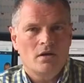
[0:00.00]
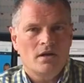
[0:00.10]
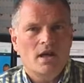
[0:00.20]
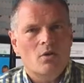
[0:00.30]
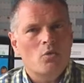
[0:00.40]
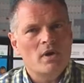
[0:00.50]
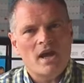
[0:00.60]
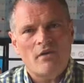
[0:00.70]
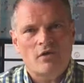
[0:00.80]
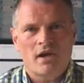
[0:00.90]
Now, we
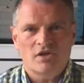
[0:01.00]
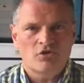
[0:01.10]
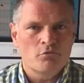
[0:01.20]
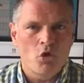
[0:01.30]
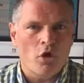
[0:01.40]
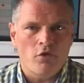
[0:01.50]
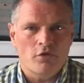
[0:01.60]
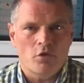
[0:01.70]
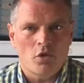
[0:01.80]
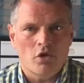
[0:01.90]
have clients from all
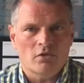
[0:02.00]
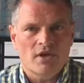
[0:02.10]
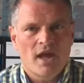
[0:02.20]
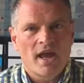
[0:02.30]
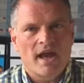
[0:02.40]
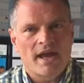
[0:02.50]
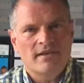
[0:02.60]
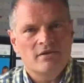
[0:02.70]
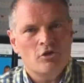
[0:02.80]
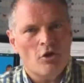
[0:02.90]
over the world,
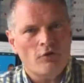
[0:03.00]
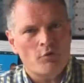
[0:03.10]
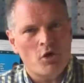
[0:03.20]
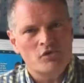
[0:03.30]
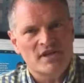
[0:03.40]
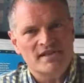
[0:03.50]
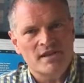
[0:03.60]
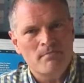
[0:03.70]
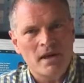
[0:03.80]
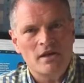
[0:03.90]
and the offer process
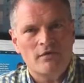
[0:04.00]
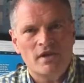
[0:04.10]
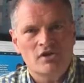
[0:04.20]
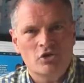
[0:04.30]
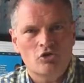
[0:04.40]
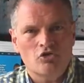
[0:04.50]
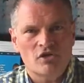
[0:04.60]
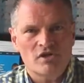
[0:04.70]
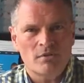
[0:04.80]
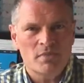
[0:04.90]
in many of these
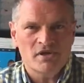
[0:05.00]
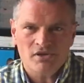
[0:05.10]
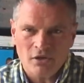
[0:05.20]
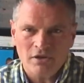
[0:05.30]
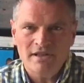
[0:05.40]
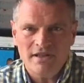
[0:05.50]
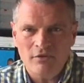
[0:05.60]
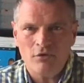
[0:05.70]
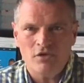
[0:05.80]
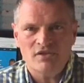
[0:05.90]
countries can be subtly
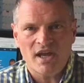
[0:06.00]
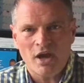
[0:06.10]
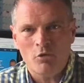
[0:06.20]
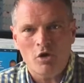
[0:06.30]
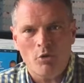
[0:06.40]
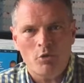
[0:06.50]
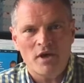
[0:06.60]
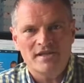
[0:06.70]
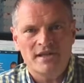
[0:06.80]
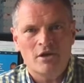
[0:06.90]
different to how we
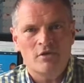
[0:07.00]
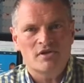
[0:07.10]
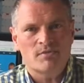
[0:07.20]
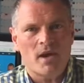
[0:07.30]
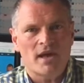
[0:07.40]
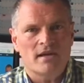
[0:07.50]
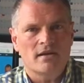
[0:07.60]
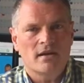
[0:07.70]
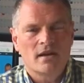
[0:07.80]
operate here in Spain.